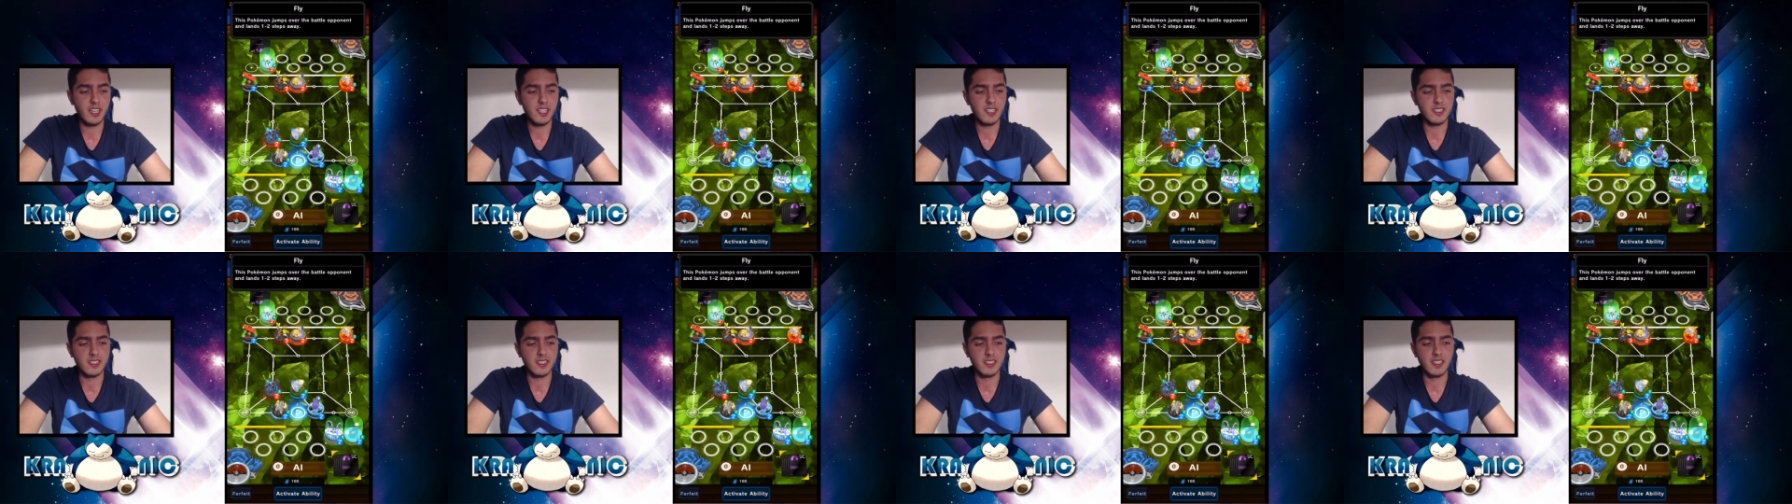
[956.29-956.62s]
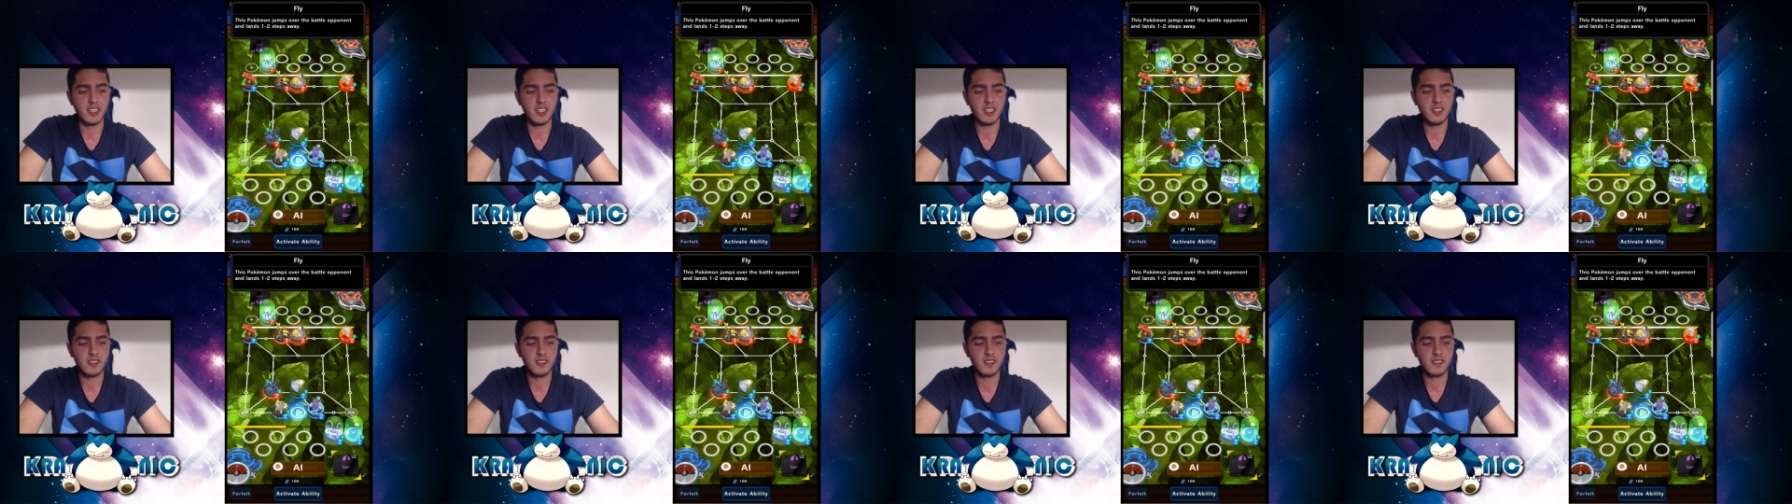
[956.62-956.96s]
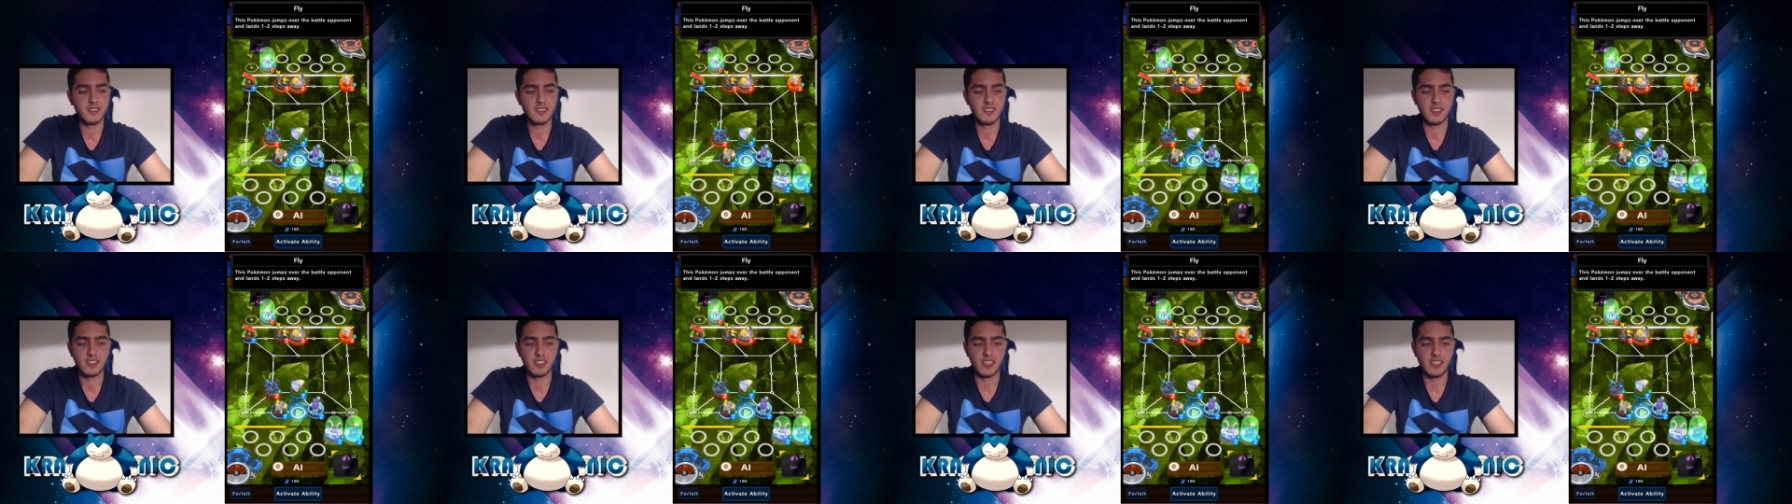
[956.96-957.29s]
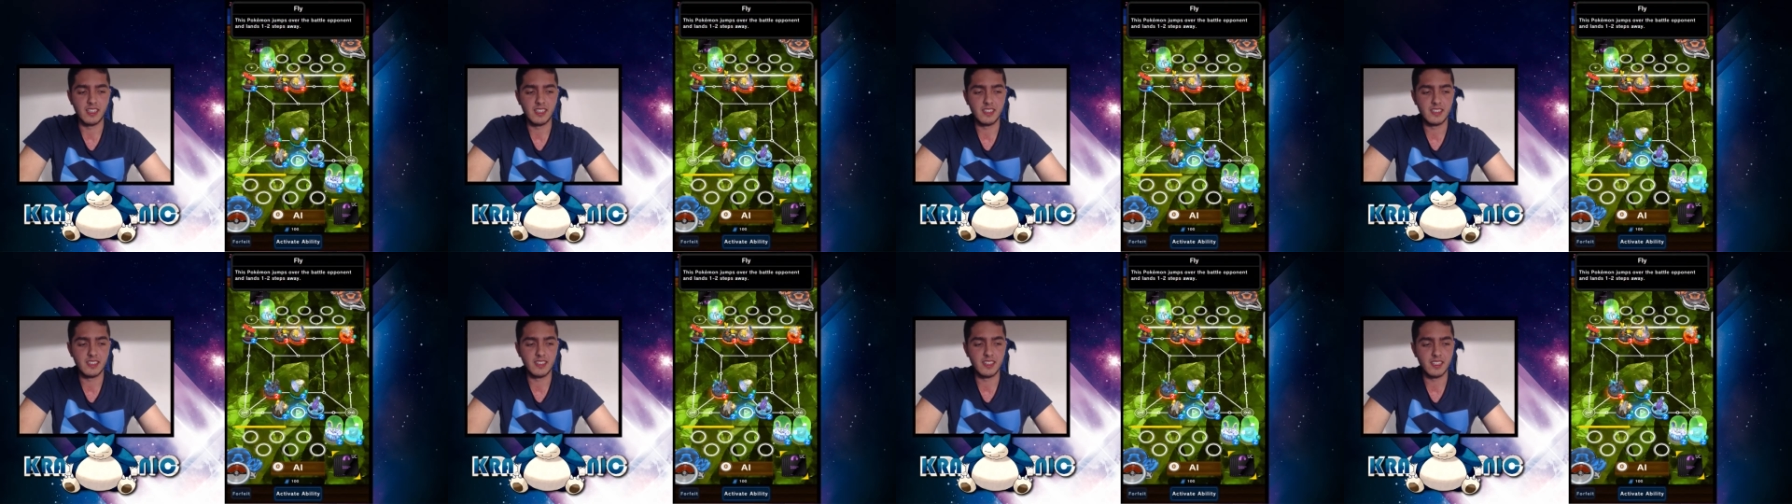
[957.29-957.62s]
seconds, he
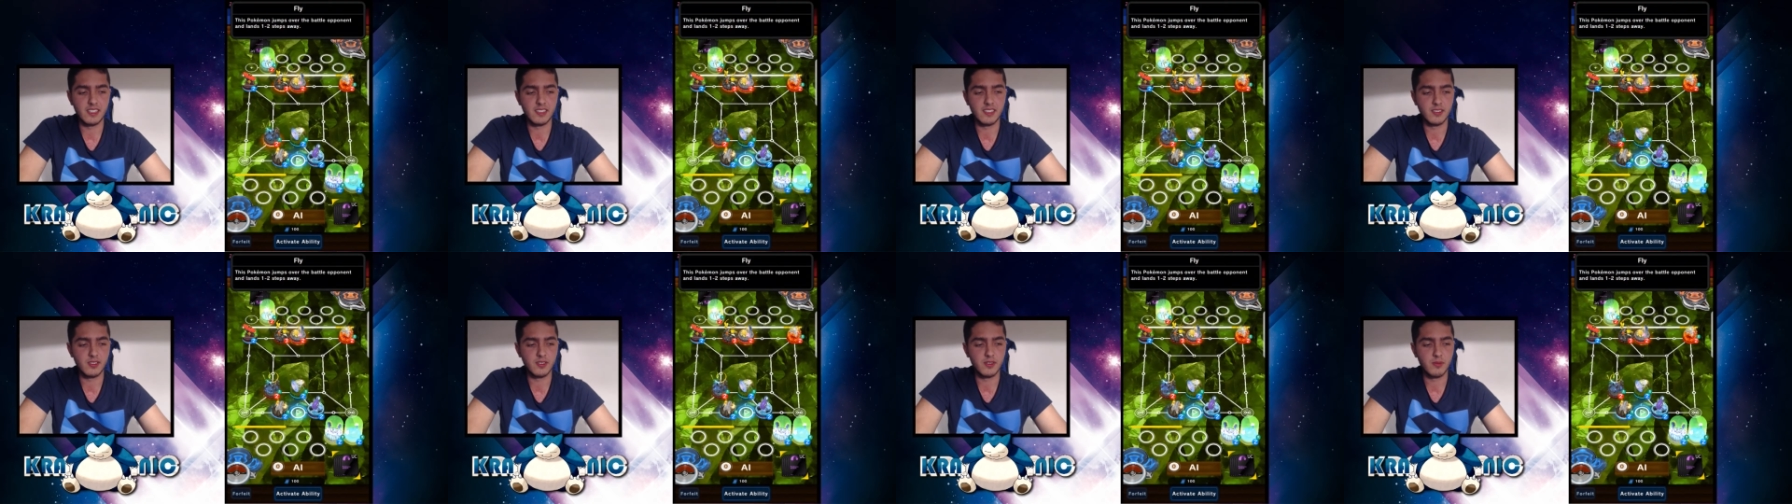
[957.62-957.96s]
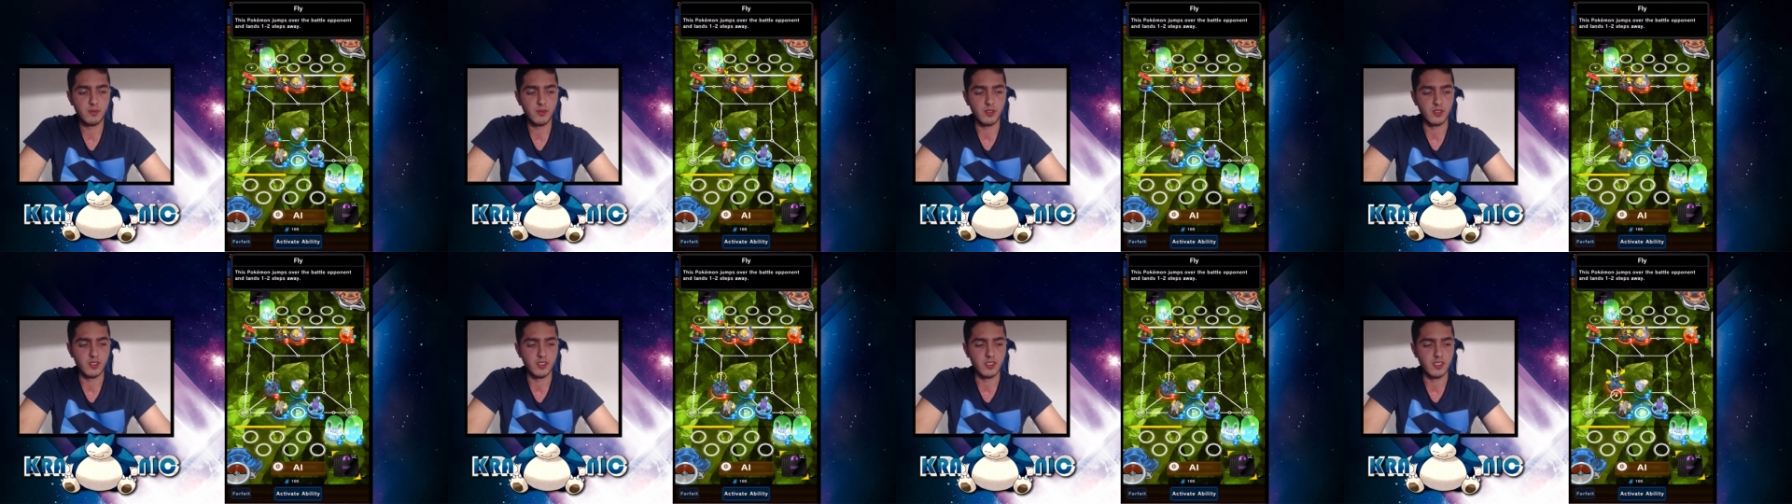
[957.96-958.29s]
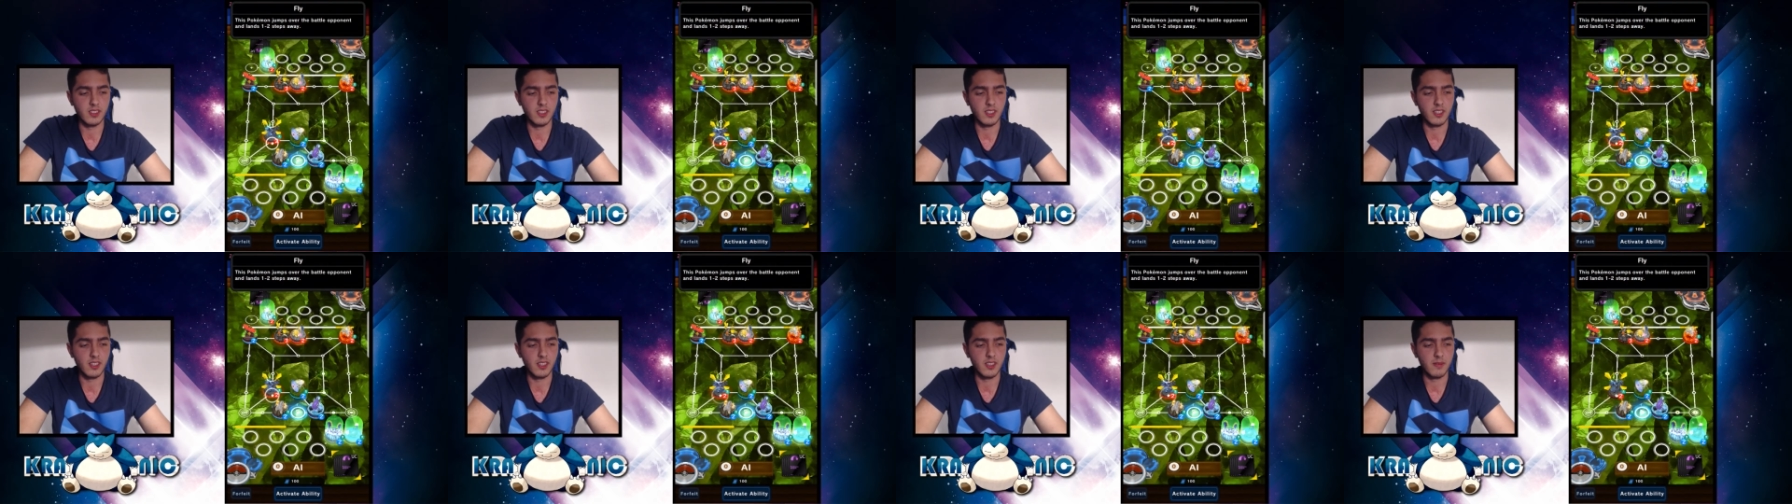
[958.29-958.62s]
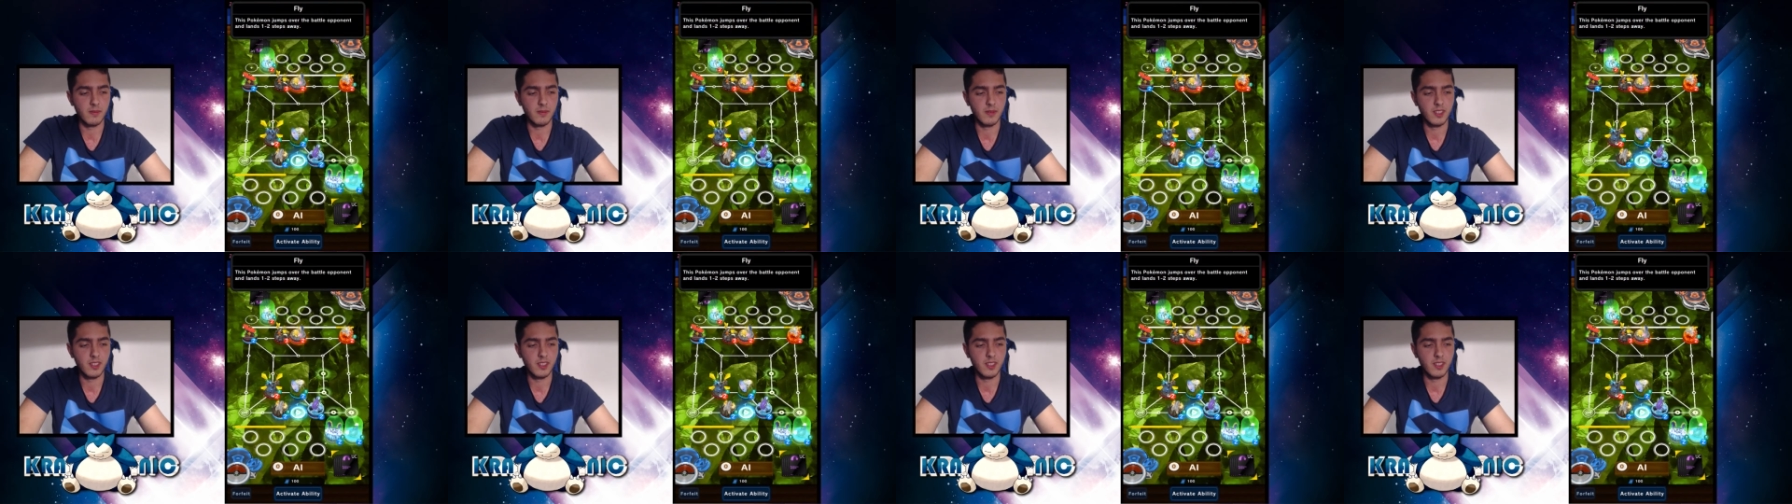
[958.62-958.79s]
takes too much time